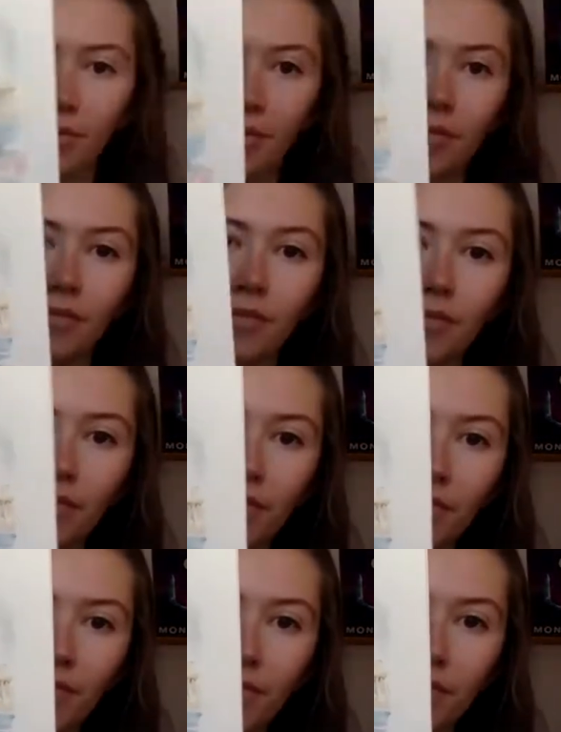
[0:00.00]

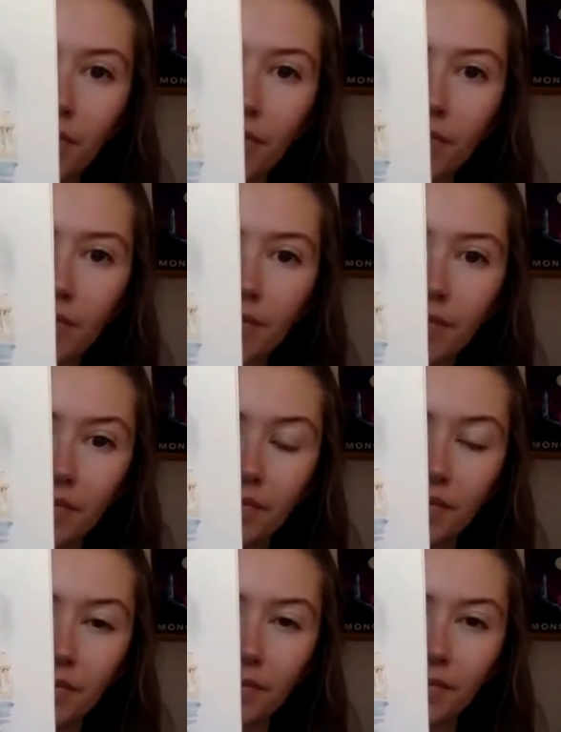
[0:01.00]

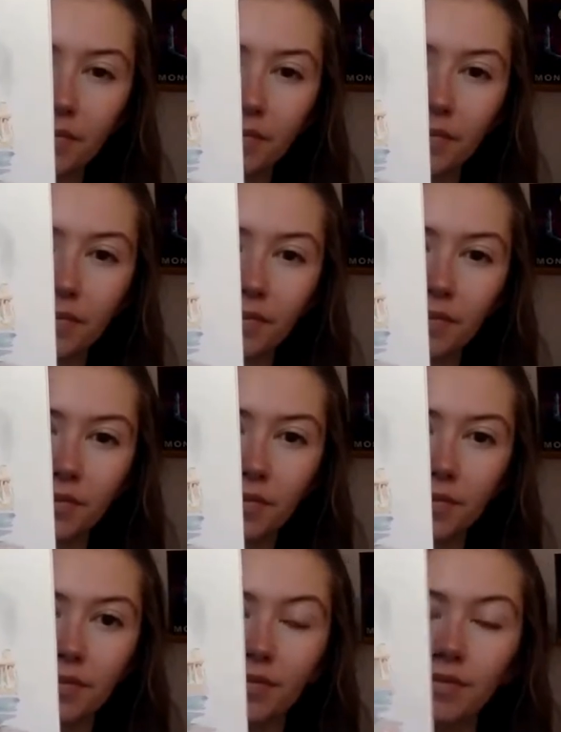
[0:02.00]

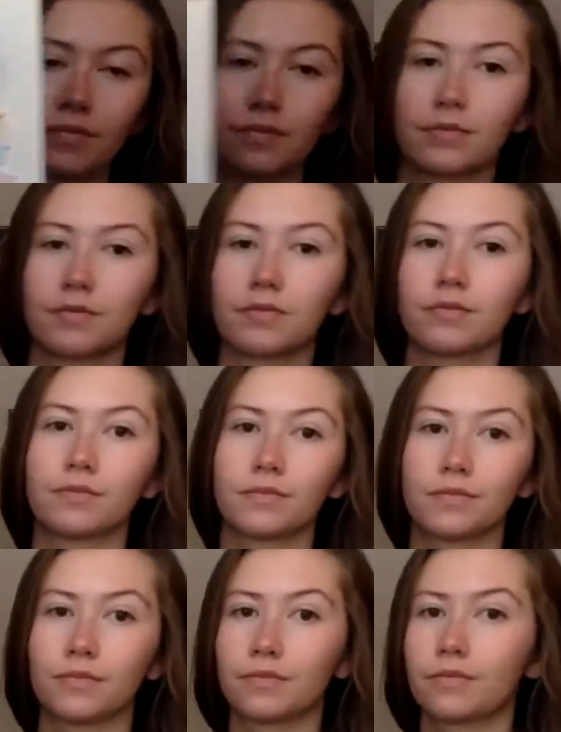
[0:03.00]

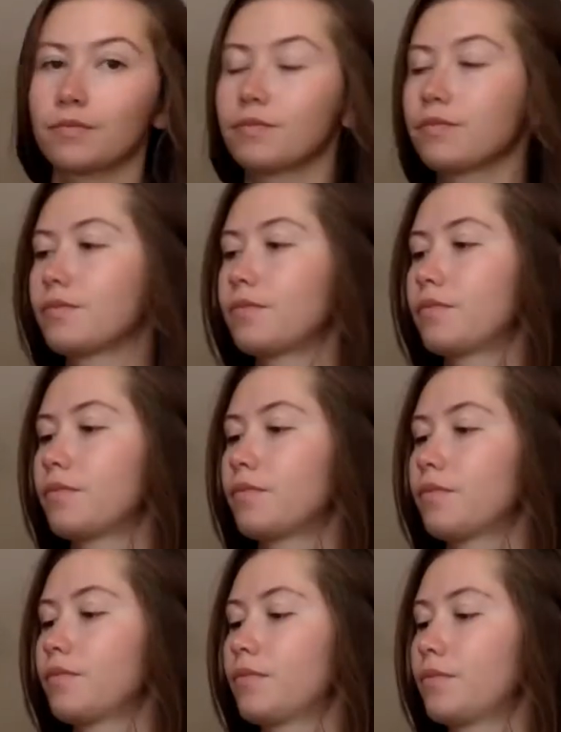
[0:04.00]

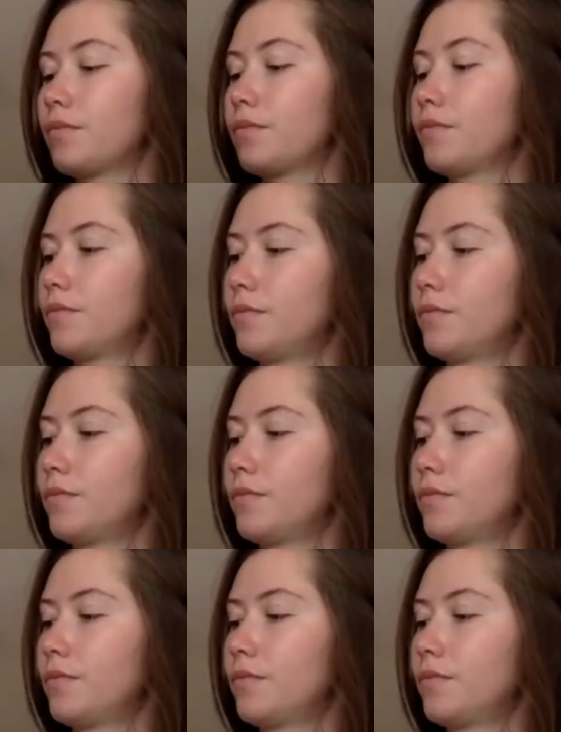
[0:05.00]
No one is speaking in this clip.